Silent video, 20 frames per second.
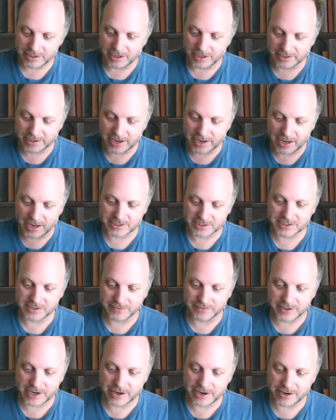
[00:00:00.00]
a cast
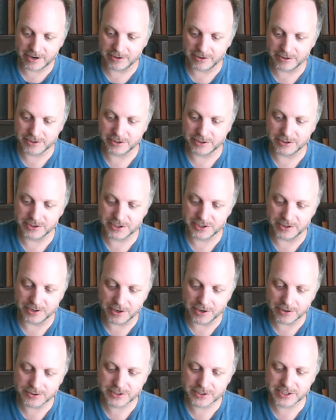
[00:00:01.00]
of characters and
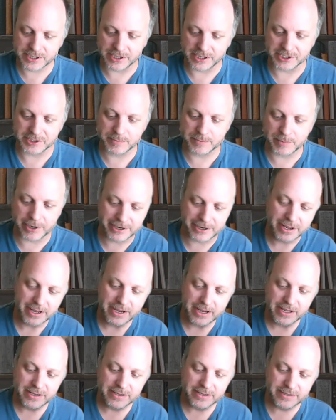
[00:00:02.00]
those things, but
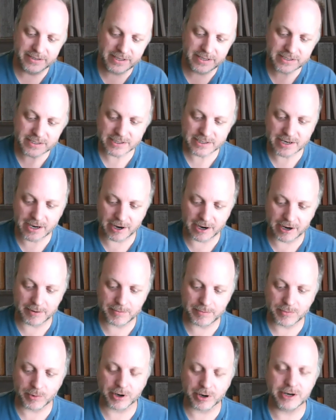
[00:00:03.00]
this
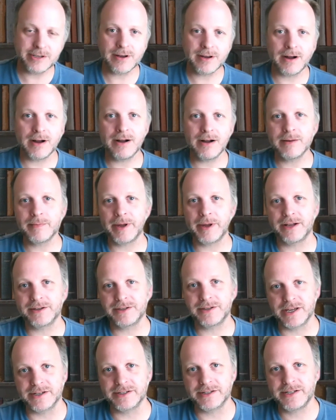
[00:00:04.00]
time we're going to talk about
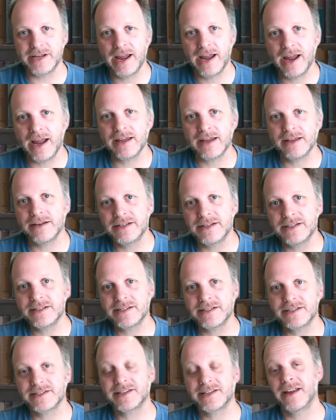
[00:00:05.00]
the
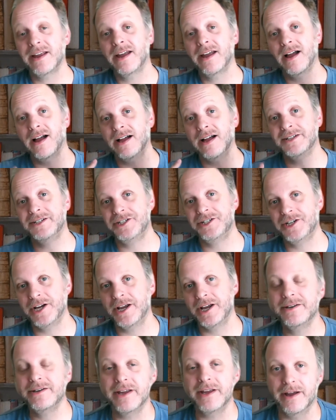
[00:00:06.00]
antagonist's
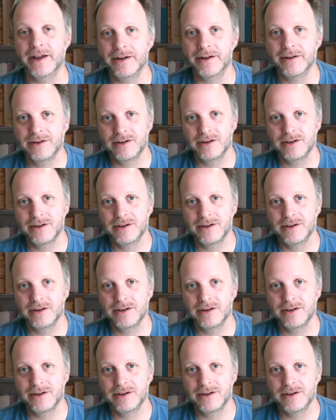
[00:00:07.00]
agenda.